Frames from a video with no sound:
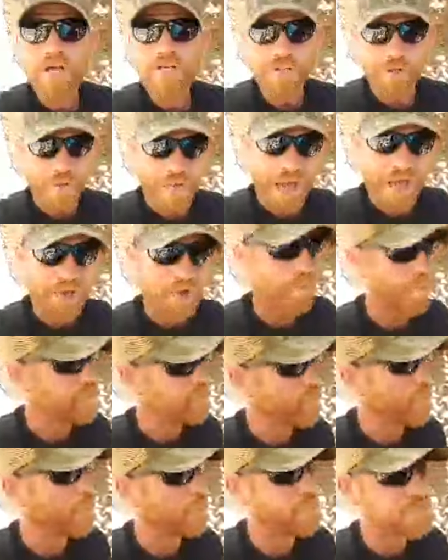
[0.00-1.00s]
So now you're
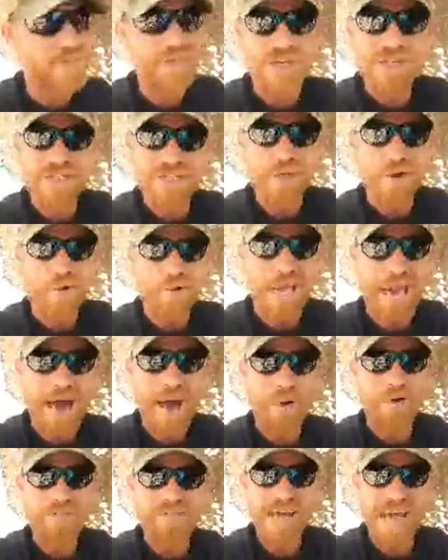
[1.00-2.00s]
resorting to these little
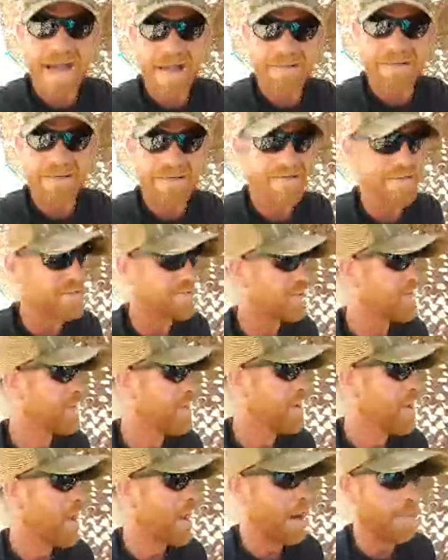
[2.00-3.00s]
coward tactics.
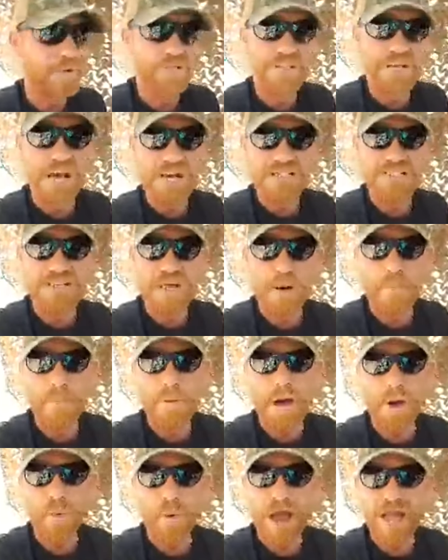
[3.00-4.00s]
And I'm going to tell you
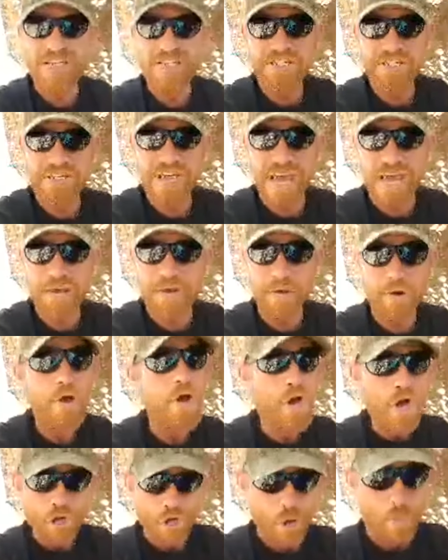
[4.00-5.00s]
something about righteous
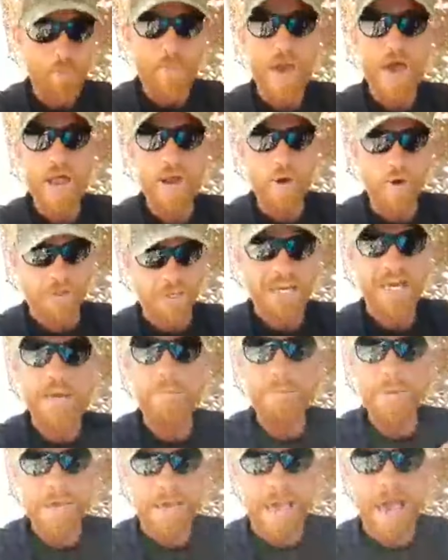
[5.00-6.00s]
anger. You better
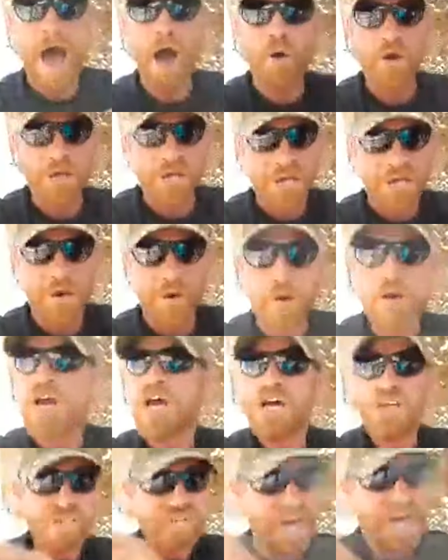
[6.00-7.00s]
keep me out here
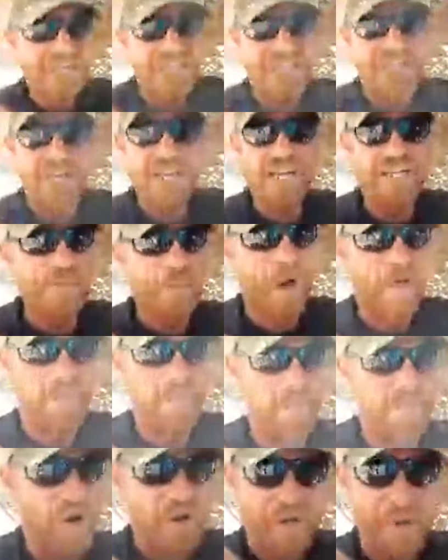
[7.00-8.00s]
chasing these
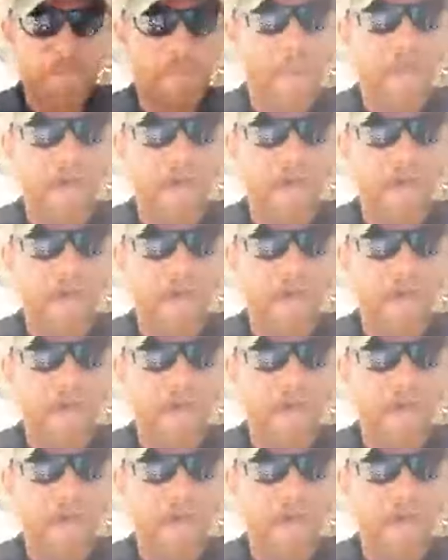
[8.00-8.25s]
motherfucking